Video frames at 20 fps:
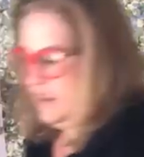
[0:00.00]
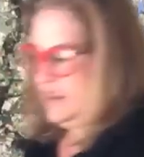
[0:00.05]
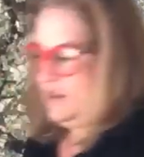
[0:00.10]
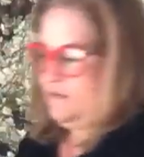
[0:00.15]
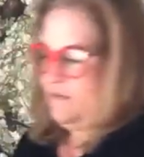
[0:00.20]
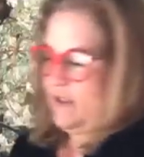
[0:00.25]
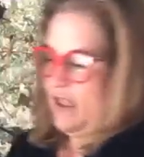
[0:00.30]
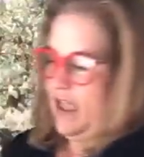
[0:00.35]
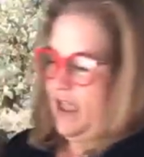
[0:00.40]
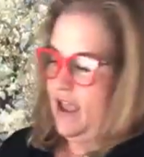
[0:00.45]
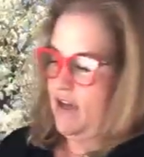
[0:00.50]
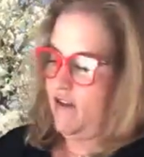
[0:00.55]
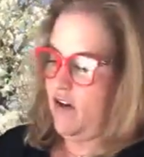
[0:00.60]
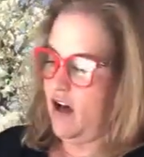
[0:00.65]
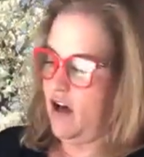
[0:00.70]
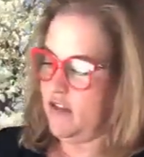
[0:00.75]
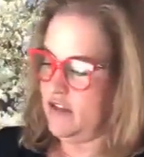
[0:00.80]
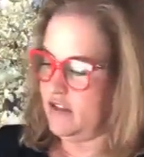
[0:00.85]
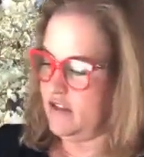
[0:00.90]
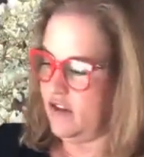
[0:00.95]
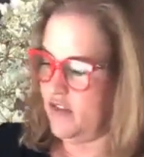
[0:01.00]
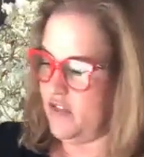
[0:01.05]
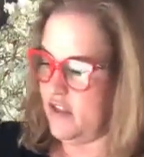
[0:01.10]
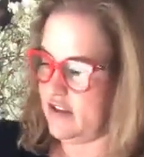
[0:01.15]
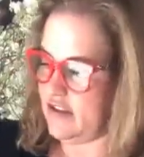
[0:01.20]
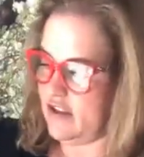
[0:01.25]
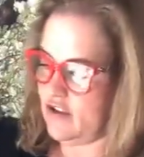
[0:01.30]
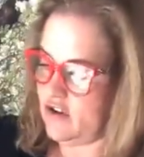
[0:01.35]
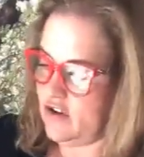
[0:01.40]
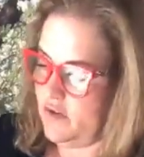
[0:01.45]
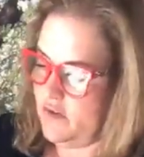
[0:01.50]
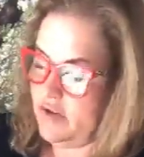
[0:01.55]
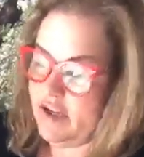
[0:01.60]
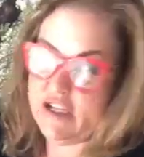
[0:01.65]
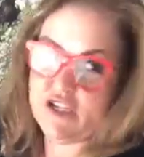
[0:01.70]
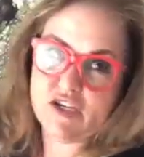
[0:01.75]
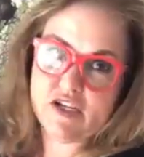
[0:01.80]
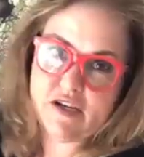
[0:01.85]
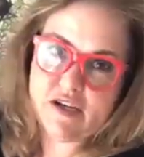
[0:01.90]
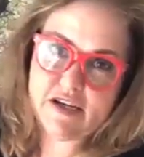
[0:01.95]
See, I have all these little things. I couldn't
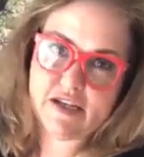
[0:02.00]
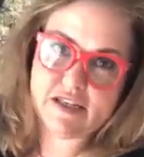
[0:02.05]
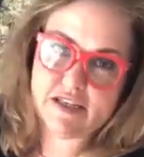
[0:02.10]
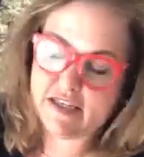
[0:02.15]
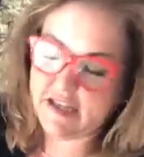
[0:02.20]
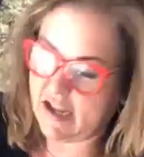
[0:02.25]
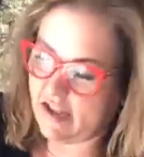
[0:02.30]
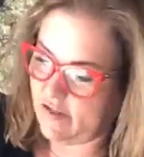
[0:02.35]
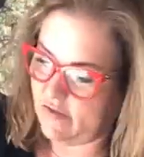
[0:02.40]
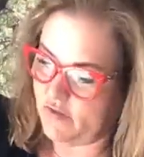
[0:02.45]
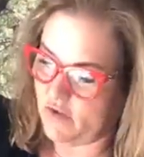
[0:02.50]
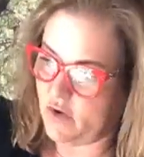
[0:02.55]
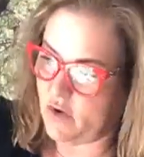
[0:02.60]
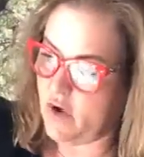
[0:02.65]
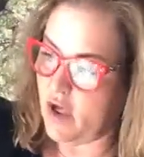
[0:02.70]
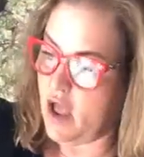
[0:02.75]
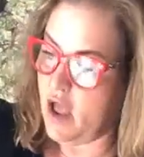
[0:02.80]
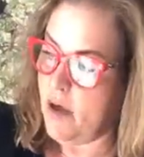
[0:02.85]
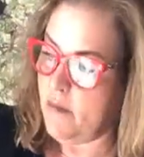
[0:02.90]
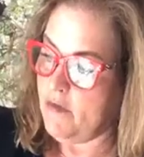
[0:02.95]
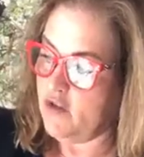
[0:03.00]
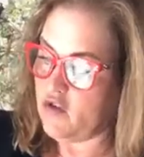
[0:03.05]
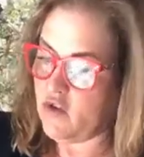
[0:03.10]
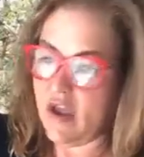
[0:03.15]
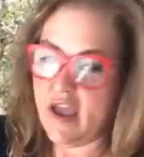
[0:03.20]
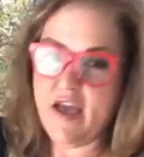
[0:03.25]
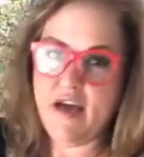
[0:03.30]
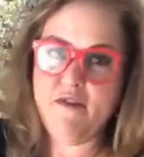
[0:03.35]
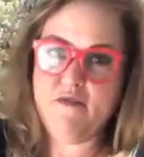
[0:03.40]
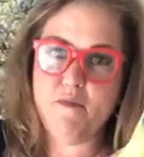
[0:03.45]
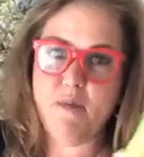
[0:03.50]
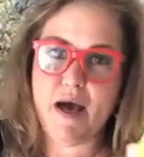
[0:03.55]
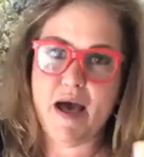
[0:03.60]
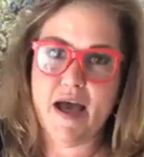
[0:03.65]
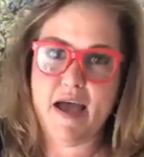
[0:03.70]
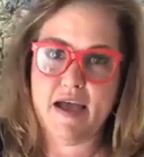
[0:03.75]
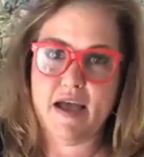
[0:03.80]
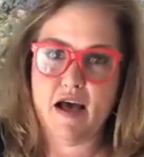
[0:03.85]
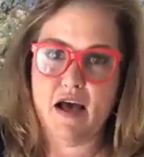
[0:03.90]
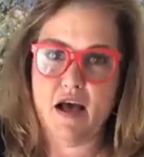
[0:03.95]
reach it and stay in view. So I have
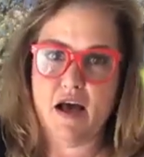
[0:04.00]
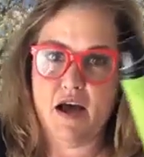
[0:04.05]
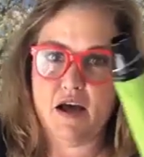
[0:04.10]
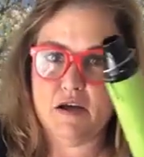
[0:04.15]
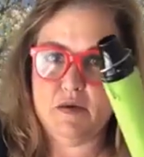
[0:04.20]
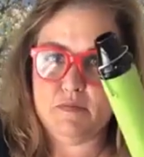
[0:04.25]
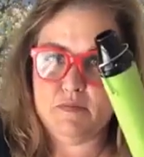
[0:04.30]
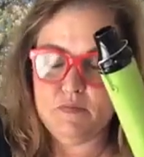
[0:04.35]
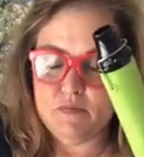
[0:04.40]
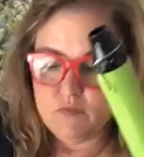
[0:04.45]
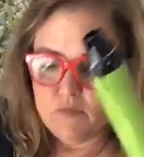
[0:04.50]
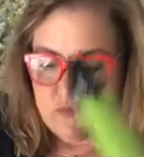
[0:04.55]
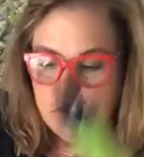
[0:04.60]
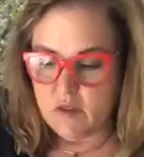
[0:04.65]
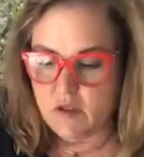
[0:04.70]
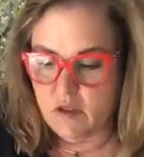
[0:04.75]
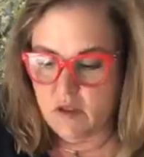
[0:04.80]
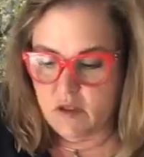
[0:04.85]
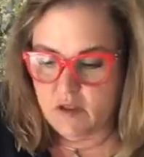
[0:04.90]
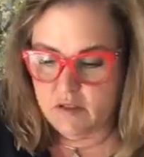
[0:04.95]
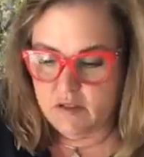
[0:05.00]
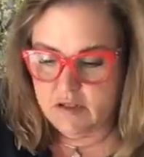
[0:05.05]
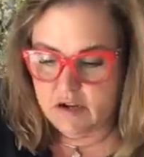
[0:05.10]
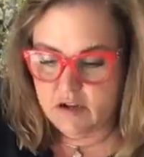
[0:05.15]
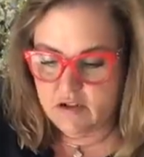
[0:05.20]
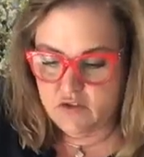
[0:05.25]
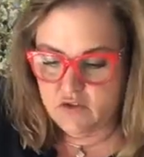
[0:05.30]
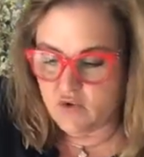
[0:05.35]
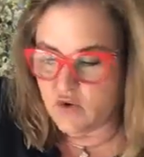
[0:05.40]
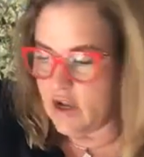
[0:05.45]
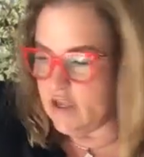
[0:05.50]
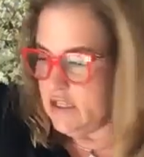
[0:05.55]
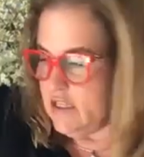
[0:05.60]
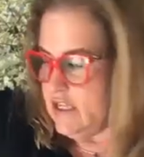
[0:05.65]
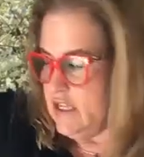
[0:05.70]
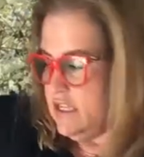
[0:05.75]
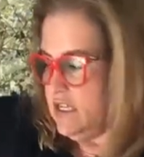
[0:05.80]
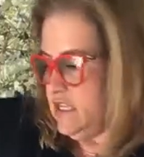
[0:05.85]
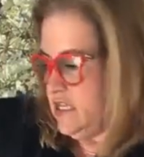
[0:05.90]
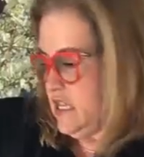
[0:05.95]
my little
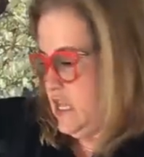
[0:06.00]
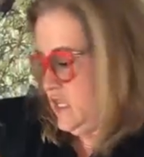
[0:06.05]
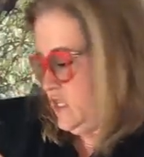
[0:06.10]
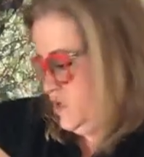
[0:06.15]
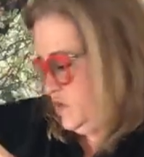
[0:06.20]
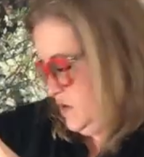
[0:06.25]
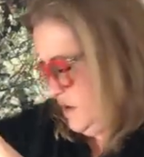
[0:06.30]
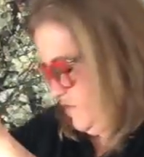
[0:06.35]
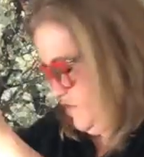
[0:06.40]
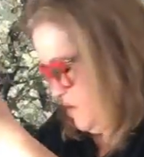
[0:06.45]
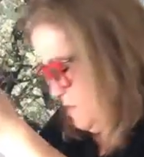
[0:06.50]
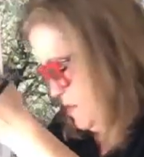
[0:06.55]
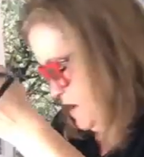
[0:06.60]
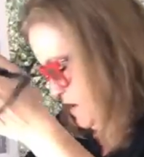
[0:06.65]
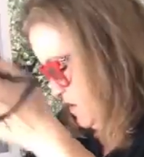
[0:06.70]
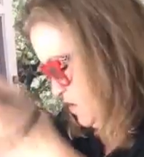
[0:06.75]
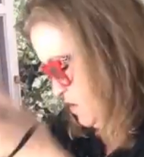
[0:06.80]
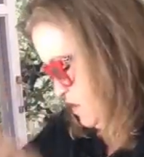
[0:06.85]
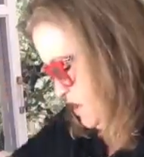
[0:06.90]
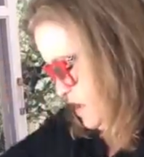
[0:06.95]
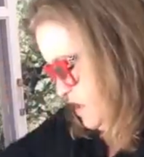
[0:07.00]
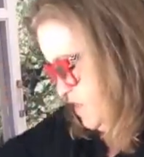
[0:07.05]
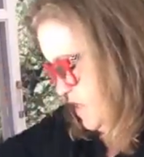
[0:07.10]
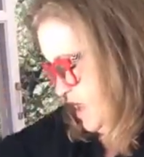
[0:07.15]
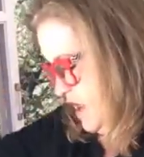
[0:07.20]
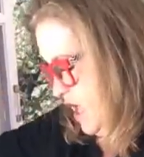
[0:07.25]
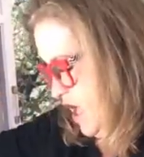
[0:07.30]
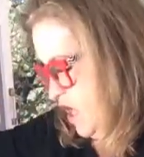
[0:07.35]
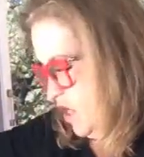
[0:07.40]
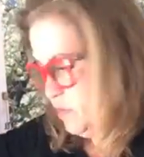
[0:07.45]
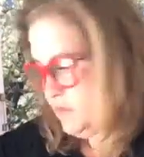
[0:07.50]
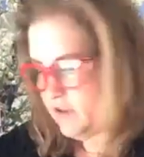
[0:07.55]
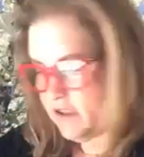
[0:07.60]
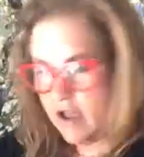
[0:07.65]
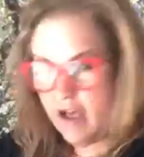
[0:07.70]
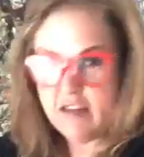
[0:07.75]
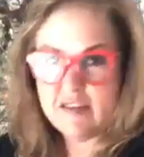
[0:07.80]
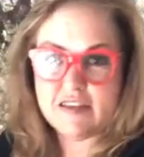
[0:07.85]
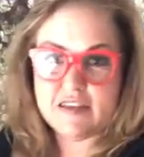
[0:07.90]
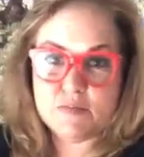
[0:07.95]
trusty accessory from Magnolia that helps
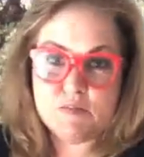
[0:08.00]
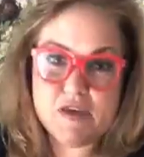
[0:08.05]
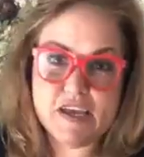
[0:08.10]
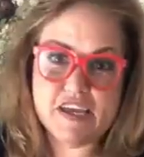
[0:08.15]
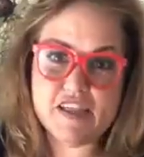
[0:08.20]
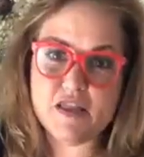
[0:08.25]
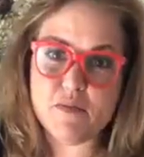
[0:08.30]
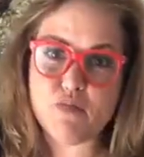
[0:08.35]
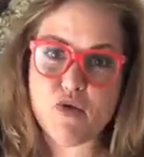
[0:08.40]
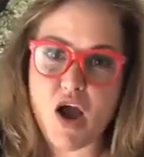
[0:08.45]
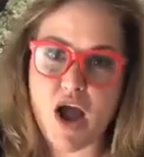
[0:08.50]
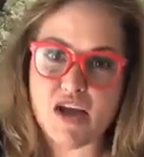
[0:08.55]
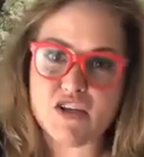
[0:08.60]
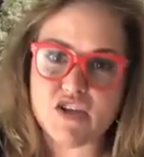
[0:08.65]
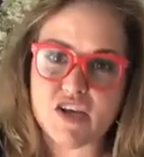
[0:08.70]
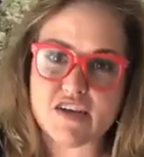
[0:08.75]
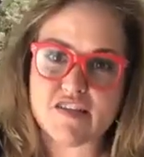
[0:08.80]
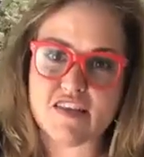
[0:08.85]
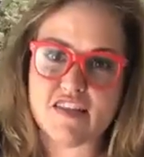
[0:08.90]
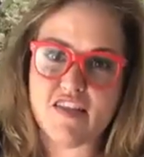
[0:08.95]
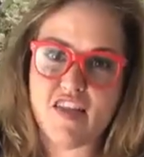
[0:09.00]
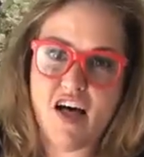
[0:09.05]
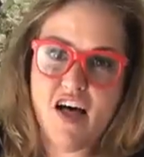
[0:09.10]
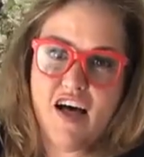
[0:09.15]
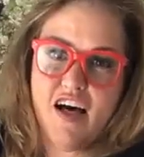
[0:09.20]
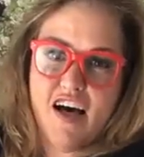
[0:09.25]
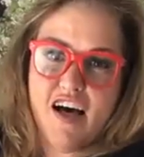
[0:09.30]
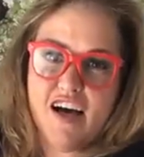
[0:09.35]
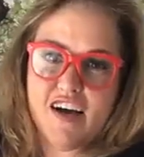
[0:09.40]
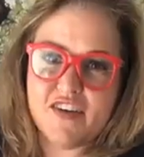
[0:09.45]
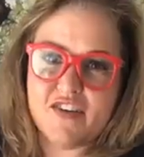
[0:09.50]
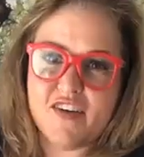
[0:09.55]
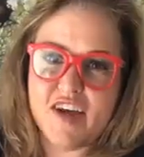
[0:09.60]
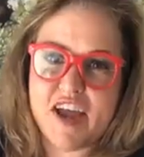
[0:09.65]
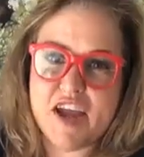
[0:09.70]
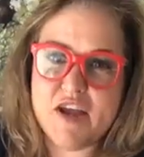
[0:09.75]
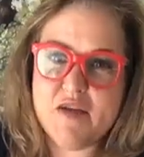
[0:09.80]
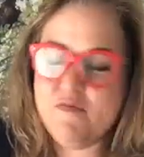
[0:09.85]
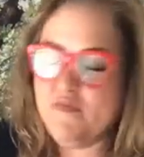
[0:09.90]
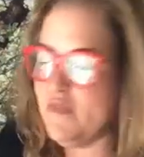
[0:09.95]
us speed the projects along,
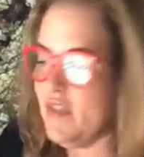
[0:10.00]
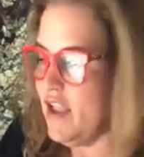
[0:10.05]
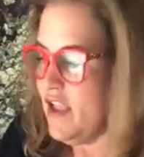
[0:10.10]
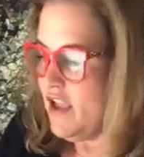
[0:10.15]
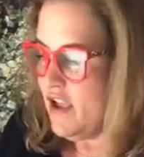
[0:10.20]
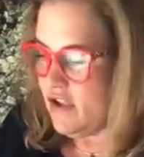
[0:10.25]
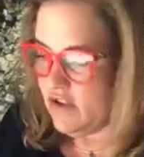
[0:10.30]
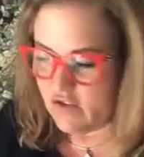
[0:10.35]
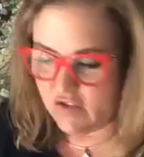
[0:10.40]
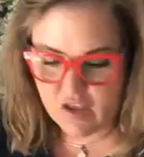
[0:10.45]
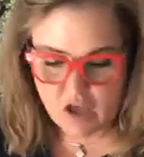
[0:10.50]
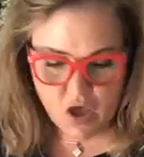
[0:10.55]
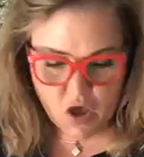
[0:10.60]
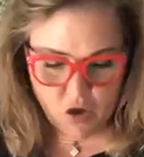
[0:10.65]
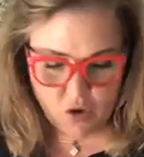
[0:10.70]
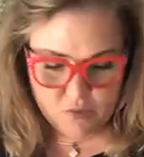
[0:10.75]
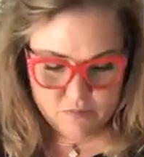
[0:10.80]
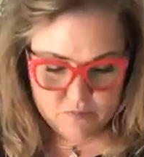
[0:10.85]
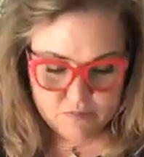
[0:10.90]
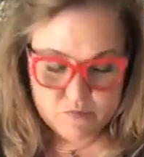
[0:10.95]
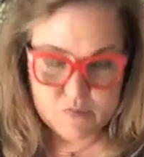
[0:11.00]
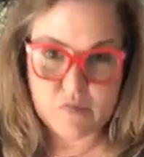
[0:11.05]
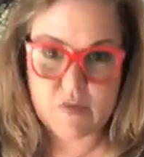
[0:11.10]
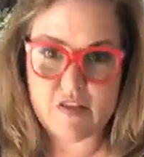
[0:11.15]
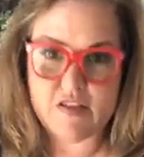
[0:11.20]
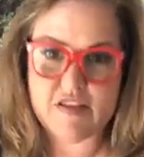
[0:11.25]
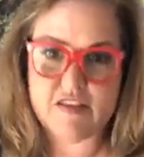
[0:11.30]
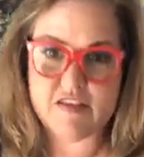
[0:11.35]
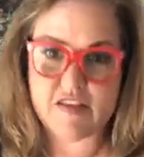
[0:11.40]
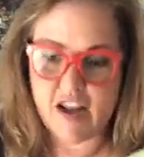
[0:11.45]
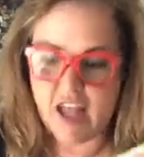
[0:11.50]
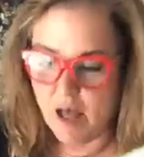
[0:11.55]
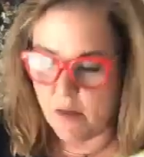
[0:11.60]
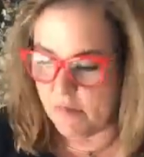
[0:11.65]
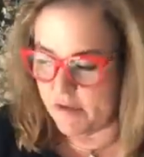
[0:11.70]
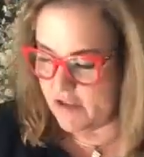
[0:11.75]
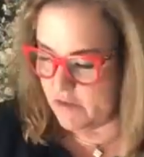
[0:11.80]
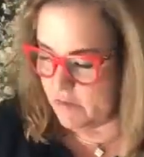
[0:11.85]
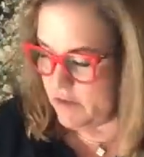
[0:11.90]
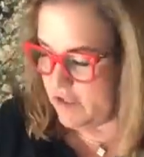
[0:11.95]
right? So this is going to
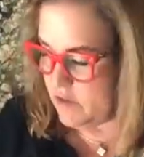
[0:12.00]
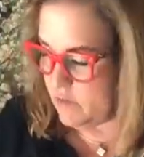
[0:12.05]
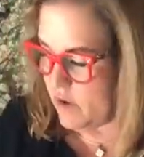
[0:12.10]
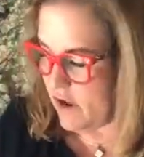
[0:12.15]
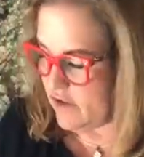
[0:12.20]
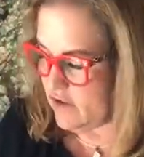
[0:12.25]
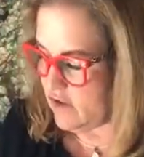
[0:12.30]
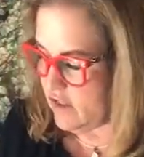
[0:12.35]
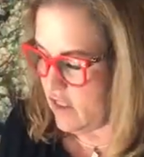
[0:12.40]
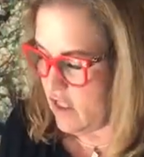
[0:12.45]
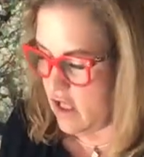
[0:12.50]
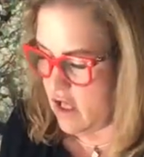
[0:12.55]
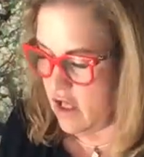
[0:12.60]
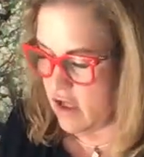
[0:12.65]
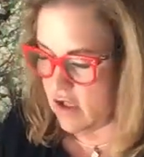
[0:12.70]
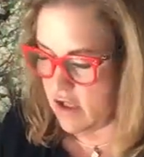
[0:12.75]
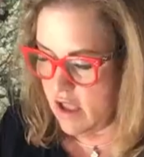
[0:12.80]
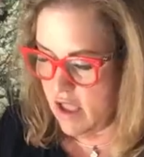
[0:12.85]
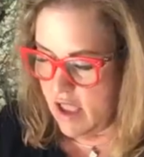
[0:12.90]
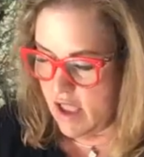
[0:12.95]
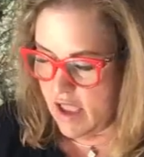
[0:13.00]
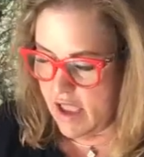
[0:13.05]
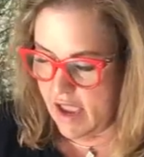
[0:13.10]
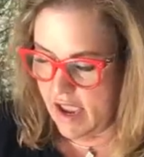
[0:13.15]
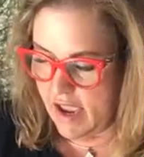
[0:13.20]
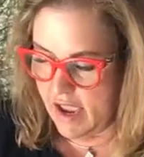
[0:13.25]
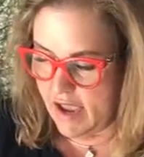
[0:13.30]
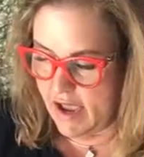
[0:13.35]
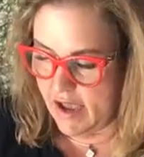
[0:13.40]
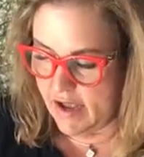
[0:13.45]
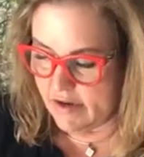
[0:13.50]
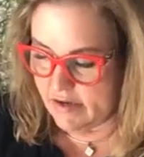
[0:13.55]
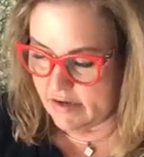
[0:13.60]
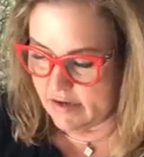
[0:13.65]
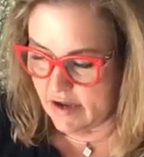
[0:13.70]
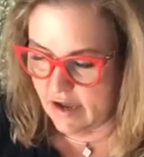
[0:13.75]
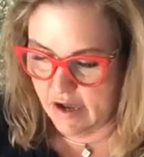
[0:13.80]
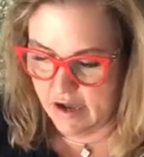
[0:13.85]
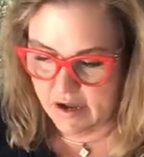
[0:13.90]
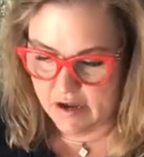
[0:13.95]
help us speed the project along and